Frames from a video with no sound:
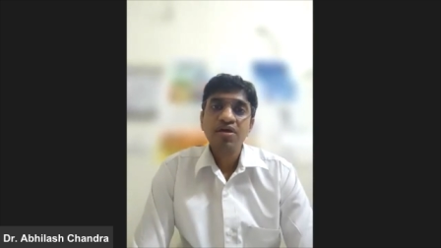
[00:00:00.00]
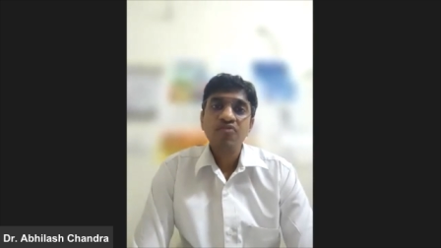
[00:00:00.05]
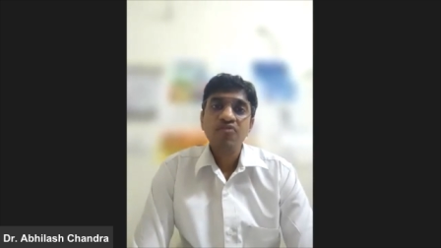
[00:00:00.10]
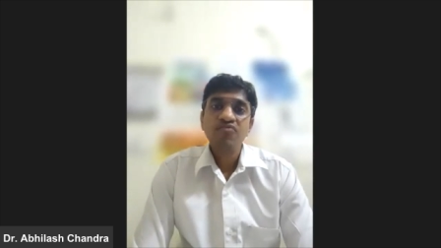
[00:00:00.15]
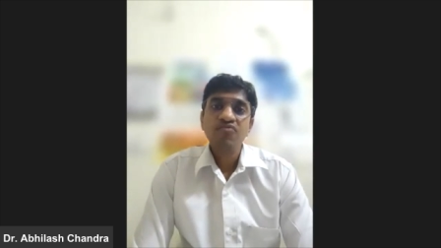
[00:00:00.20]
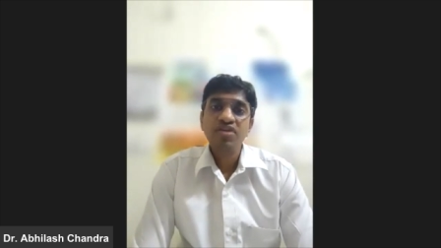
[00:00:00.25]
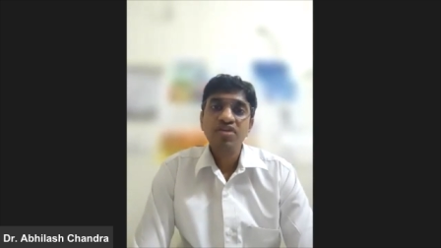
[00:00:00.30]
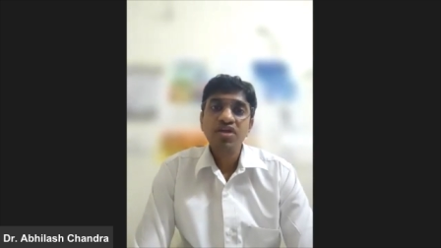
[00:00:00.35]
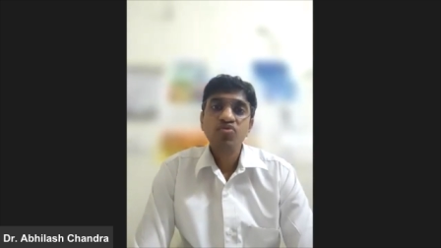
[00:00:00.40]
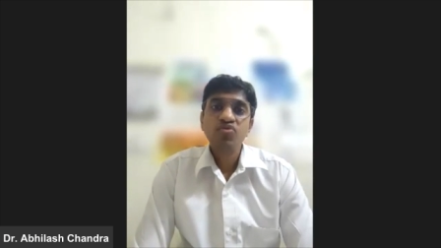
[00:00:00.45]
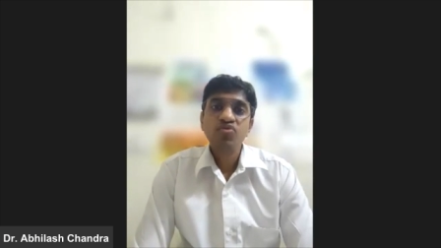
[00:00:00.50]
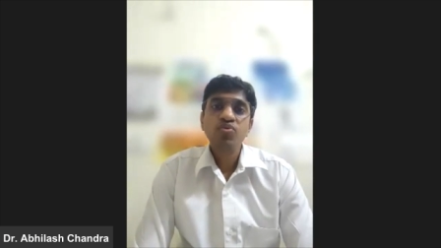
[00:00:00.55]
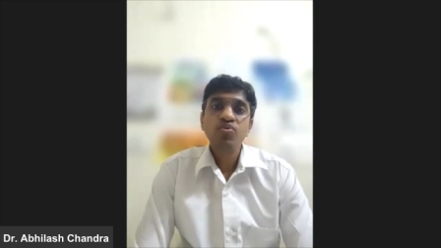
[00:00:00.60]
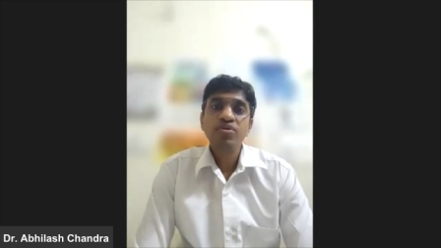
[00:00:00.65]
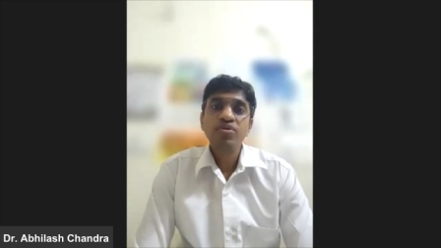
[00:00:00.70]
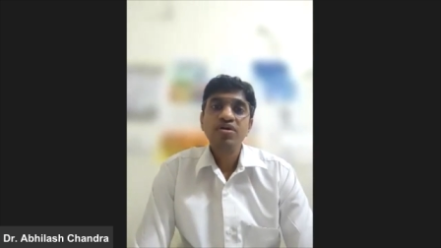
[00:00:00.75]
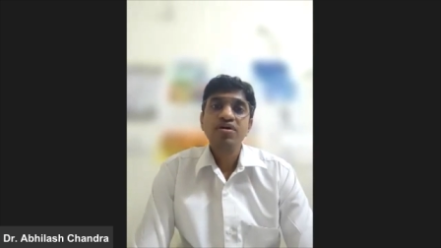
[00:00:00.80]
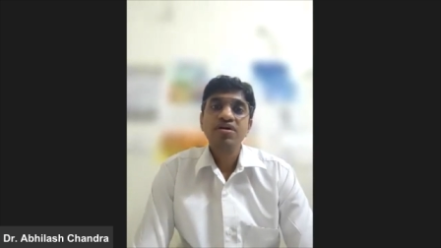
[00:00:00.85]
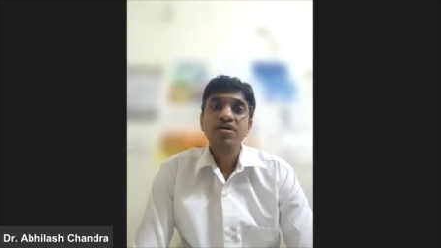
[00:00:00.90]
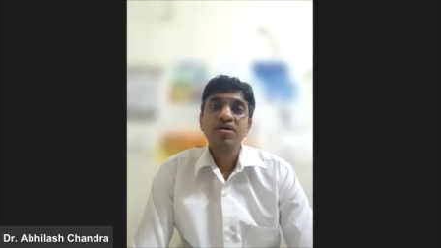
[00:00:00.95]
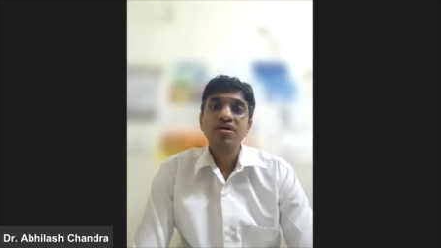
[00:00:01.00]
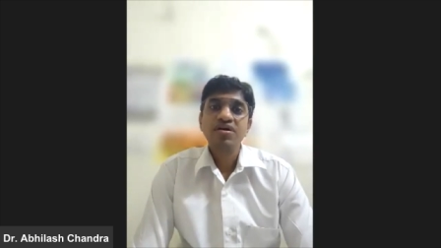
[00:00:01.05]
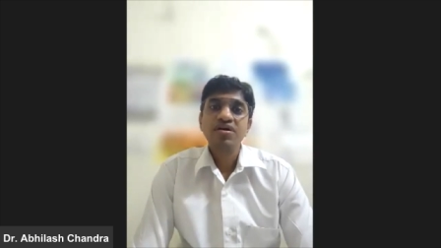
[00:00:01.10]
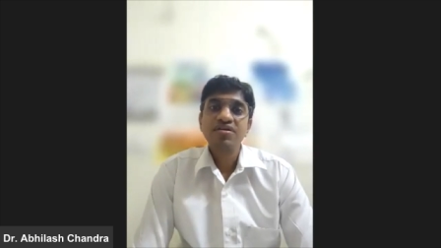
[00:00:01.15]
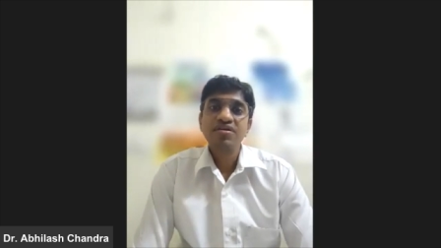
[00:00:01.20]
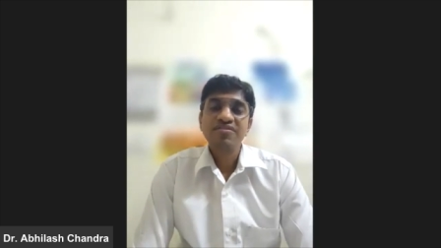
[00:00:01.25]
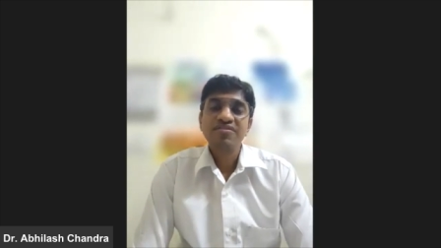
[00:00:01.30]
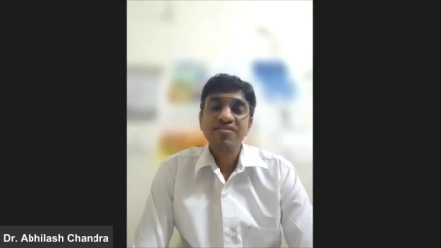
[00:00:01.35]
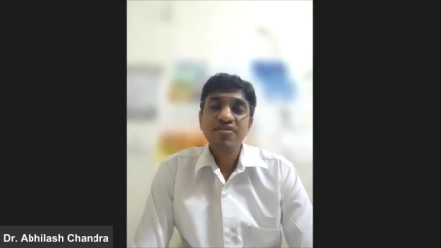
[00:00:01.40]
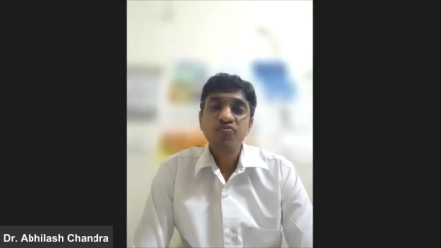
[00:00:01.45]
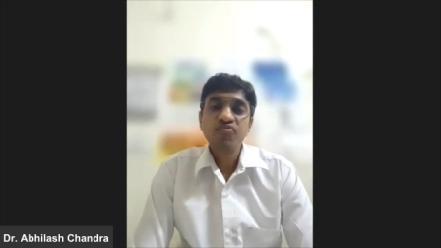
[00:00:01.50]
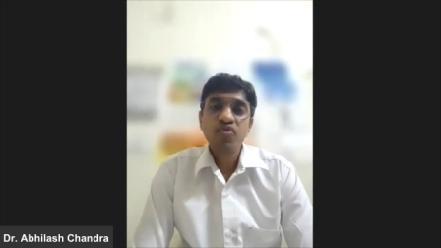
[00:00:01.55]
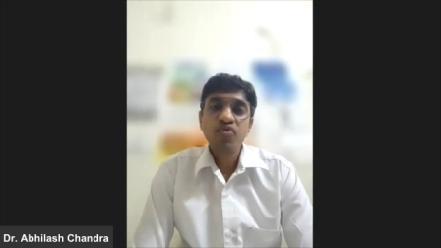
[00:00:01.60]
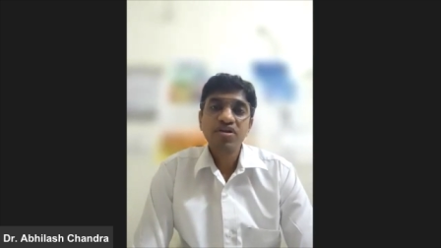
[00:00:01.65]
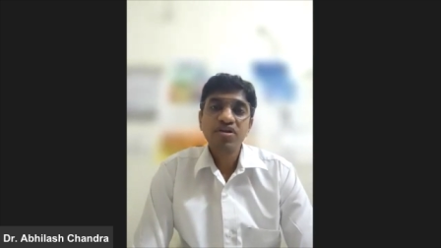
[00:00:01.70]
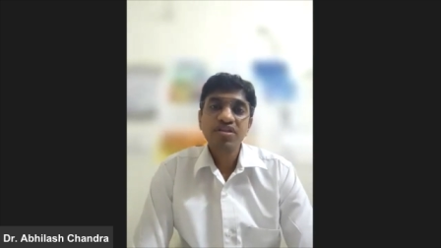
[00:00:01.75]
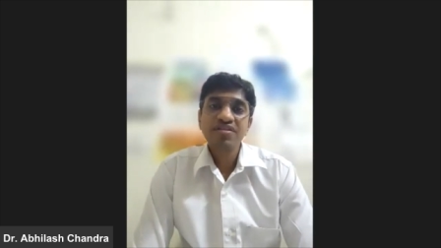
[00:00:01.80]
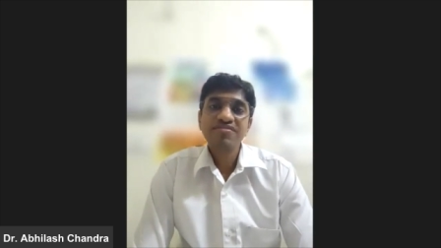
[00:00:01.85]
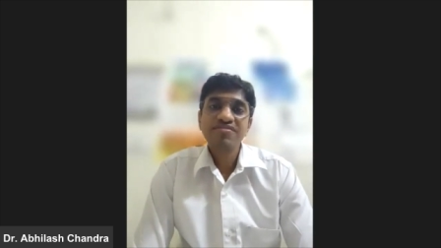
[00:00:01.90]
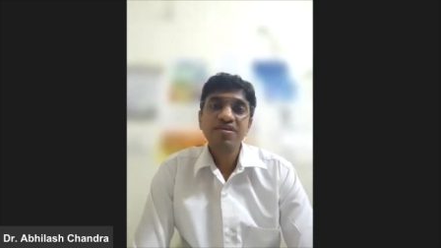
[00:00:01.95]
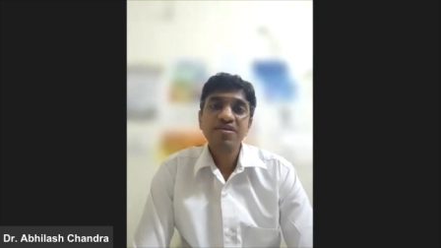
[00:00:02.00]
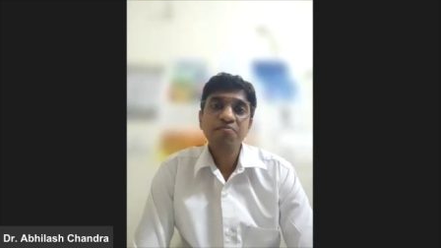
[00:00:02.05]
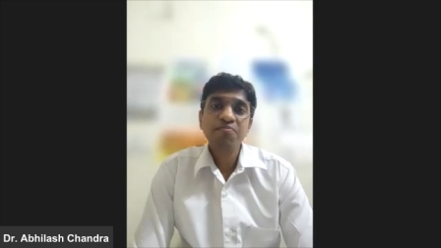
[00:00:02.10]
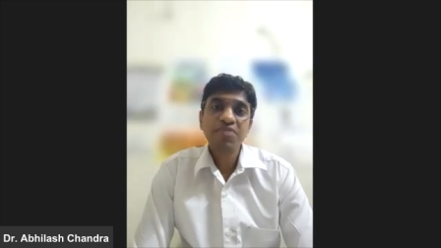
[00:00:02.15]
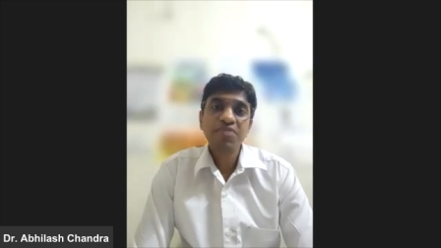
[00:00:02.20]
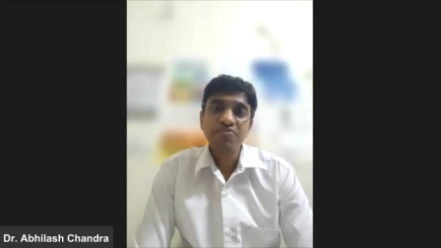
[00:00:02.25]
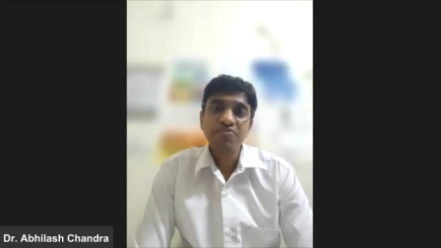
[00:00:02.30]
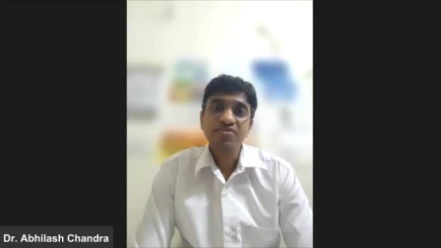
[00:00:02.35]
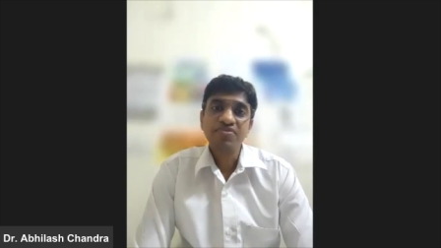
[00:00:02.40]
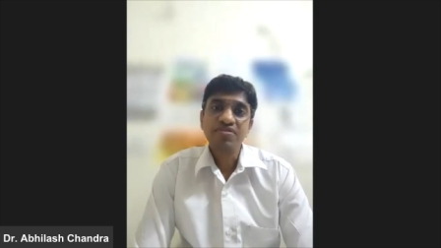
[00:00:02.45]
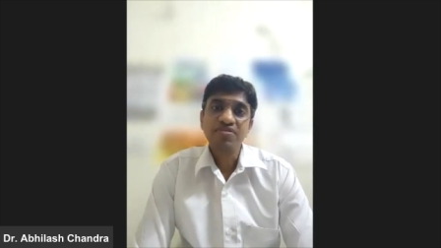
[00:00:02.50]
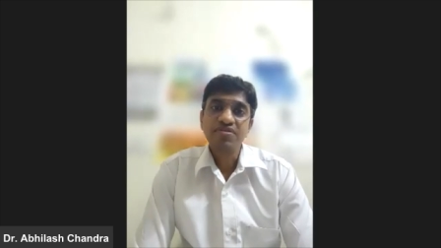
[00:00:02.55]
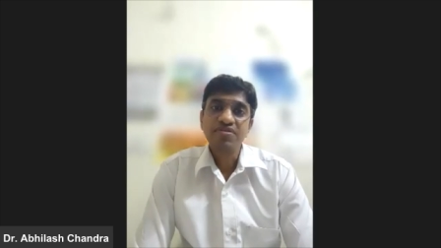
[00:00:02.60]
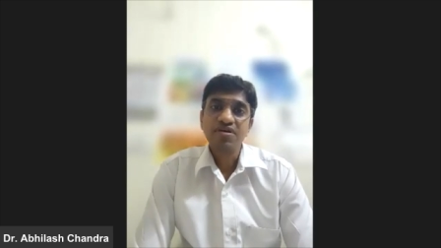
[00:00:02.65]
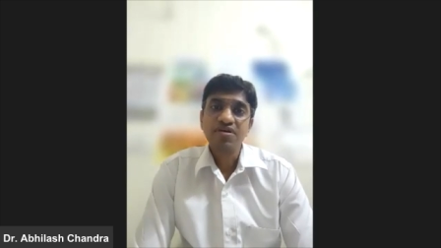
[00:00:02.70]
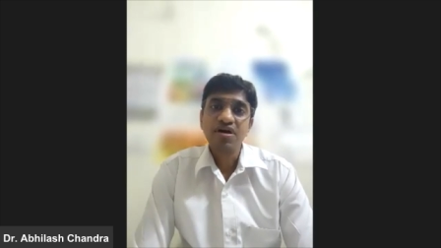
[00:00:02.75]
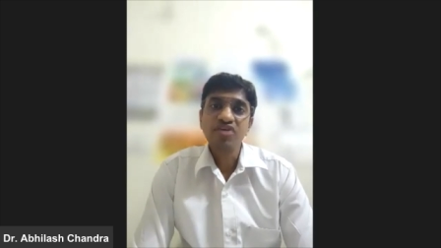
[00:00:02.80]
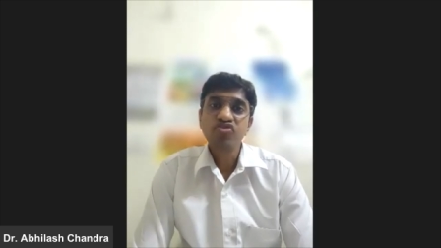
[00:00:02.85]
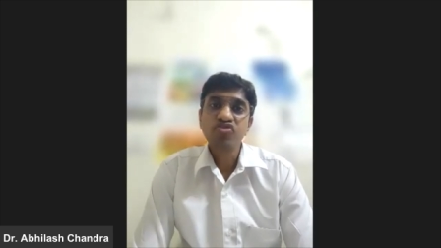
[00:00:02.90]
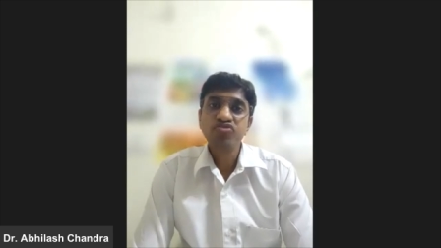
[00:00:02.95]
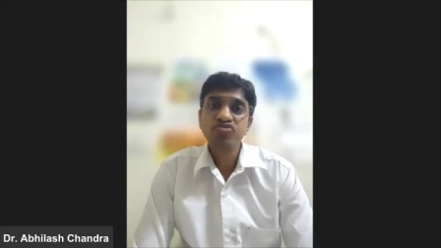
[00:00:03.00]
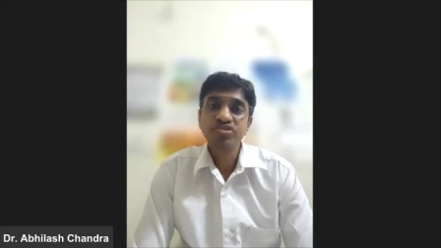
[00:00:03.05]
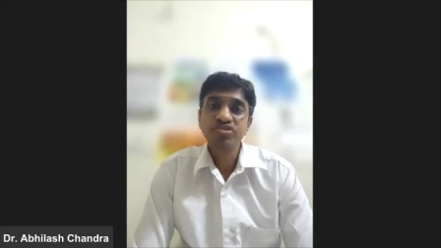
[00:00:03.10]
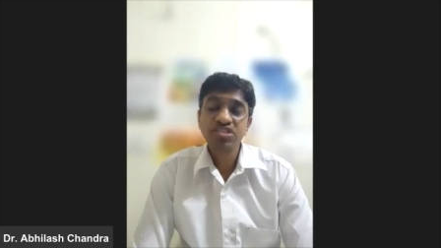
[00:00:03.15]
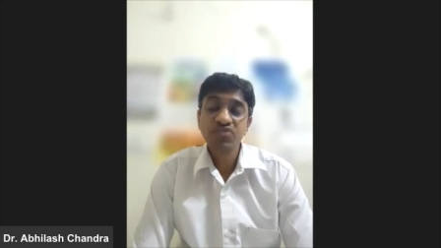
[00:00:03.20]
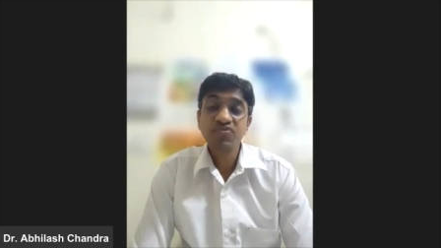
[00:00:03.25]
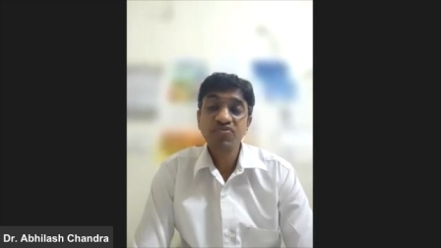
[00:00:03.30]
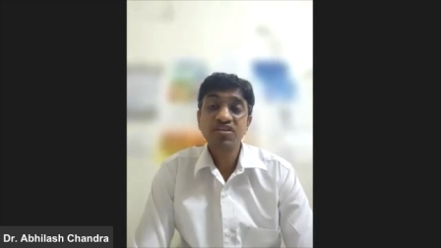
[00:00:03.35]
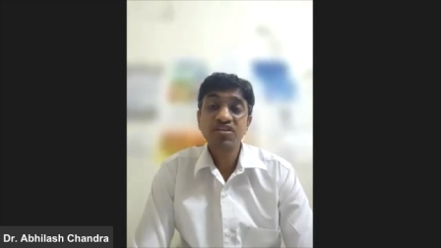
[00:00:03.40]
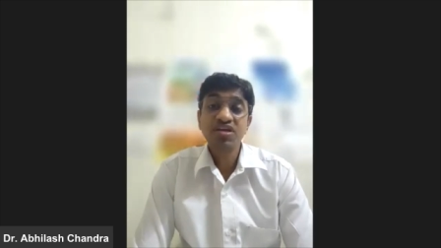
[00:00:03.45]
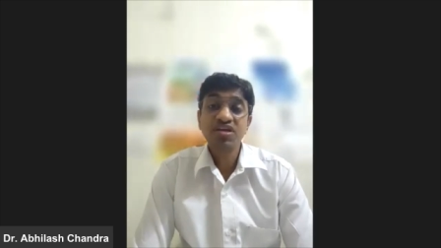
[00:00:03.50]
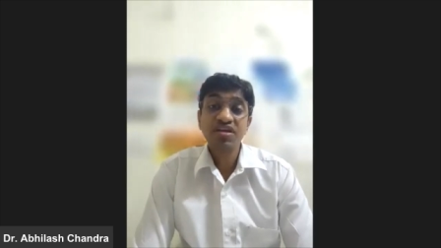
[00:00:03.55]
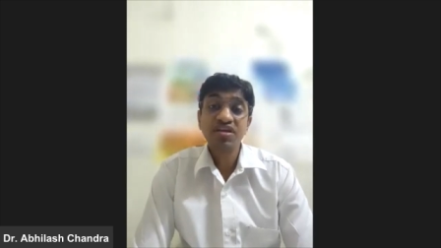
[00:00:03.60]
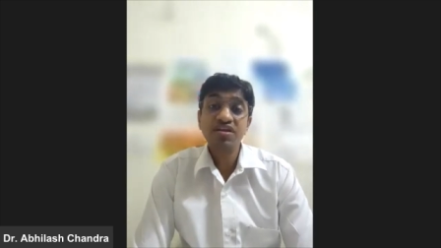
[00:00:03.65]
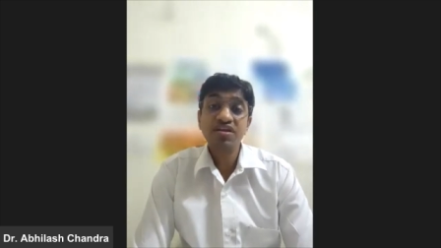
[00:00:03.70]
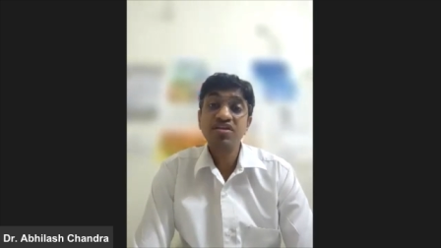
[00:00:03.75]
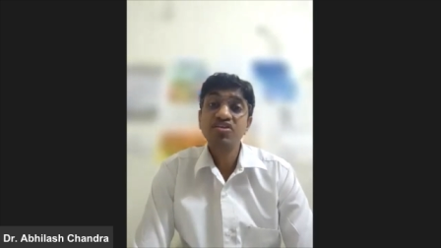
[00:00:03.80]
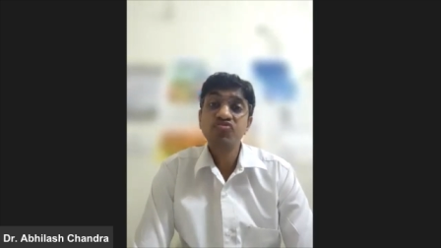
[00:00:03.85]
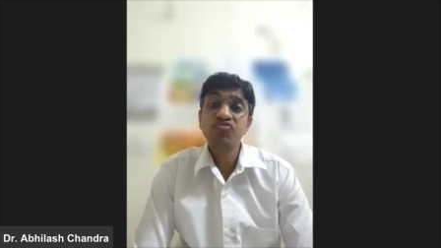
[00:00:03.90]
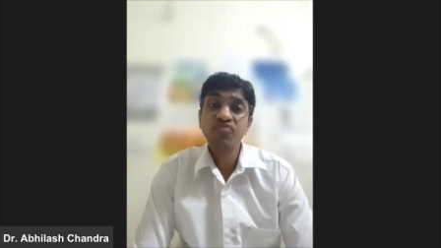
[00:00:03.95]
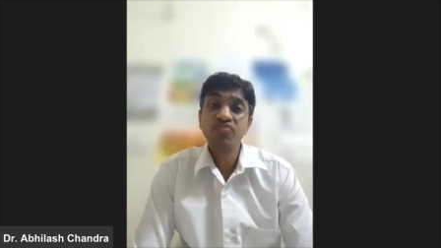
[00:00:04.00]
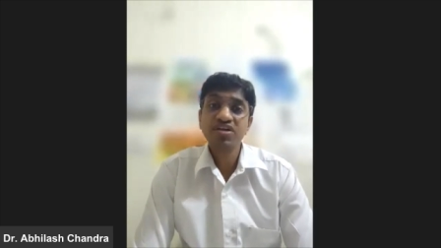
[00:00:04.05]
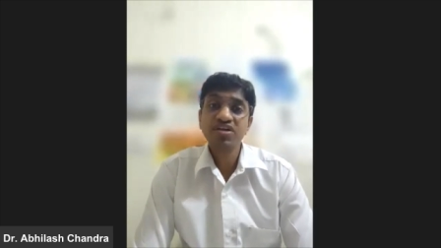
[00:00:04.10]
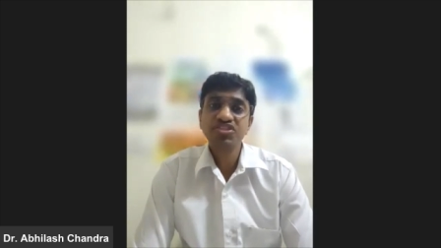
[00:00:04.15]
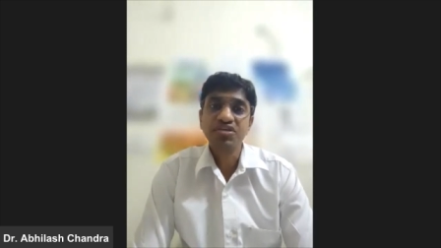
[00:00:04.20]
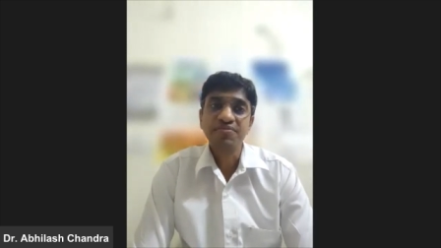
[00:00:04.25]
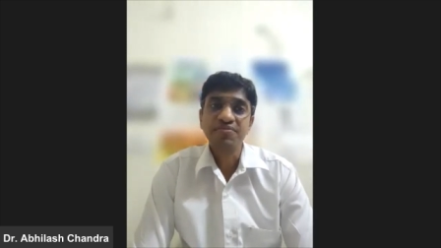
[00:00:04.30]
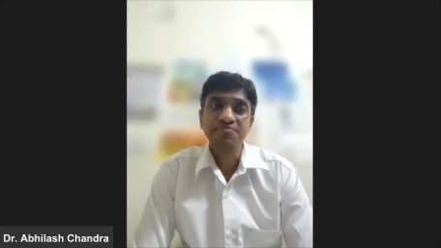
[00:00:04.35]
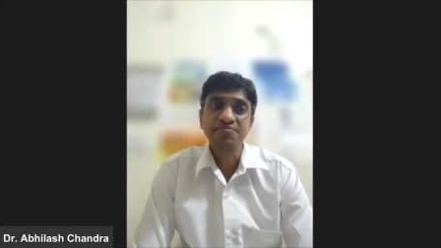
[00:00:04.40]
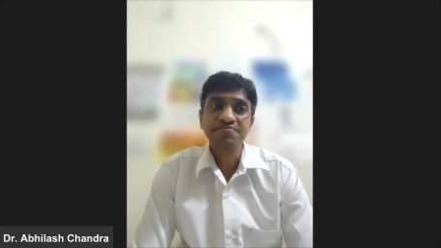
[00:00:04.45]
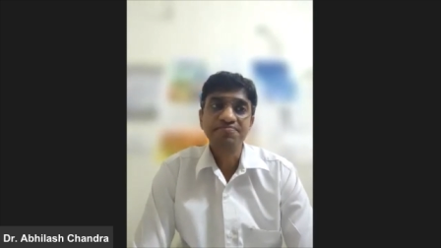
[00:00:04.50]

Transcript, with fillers: we need to see what are the symptoms associated with kidney dysfunction.